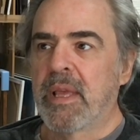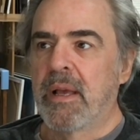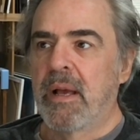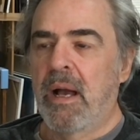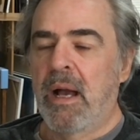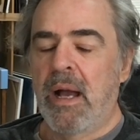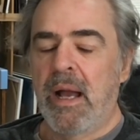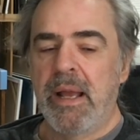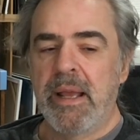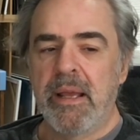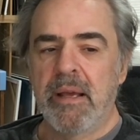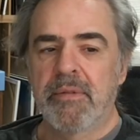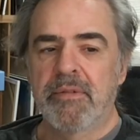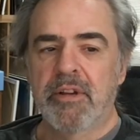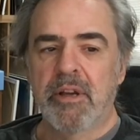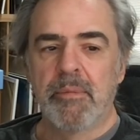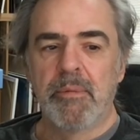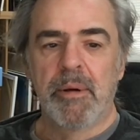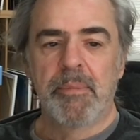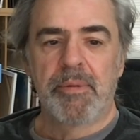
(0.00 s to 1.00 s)
I have
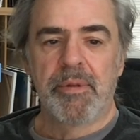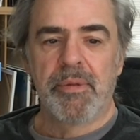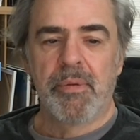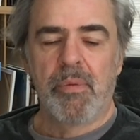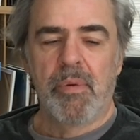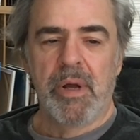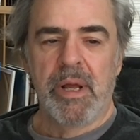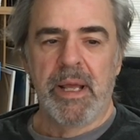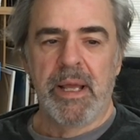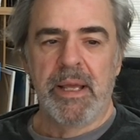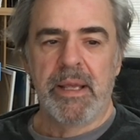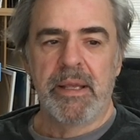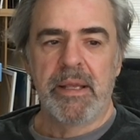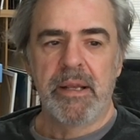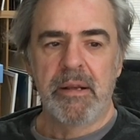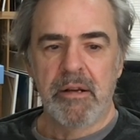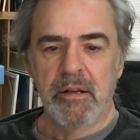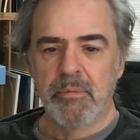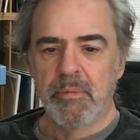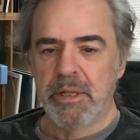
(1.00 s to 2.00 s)
come up with a way
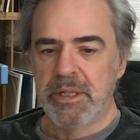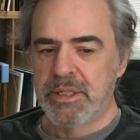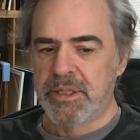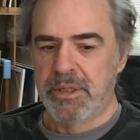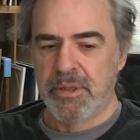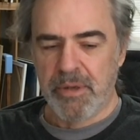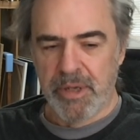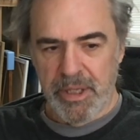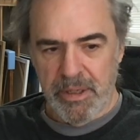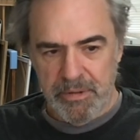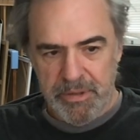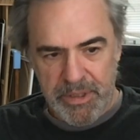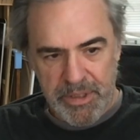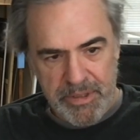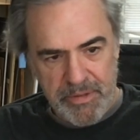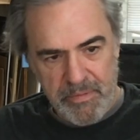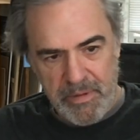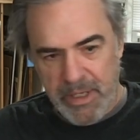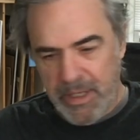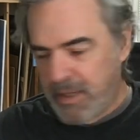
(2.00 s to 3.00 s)
here in my studio,
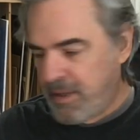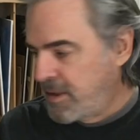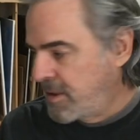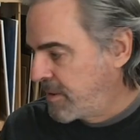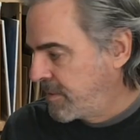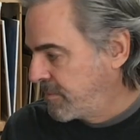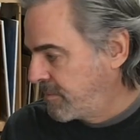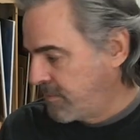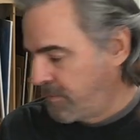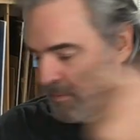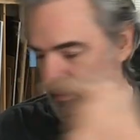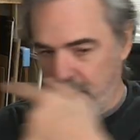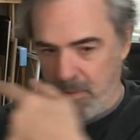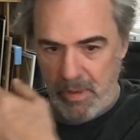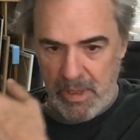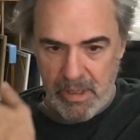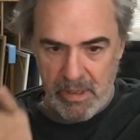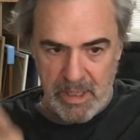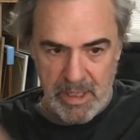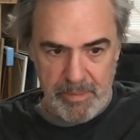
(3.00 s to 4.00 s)
just right here
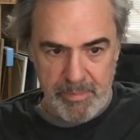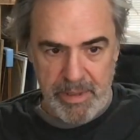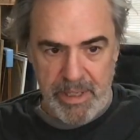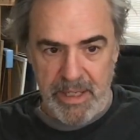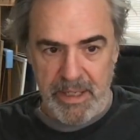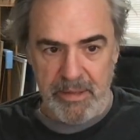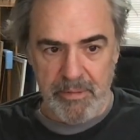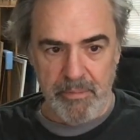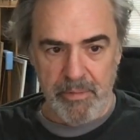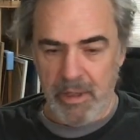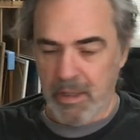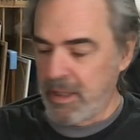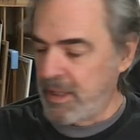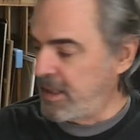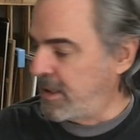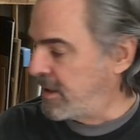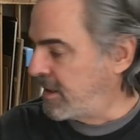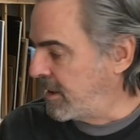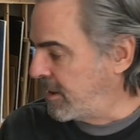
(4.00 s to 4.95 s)
where I paint my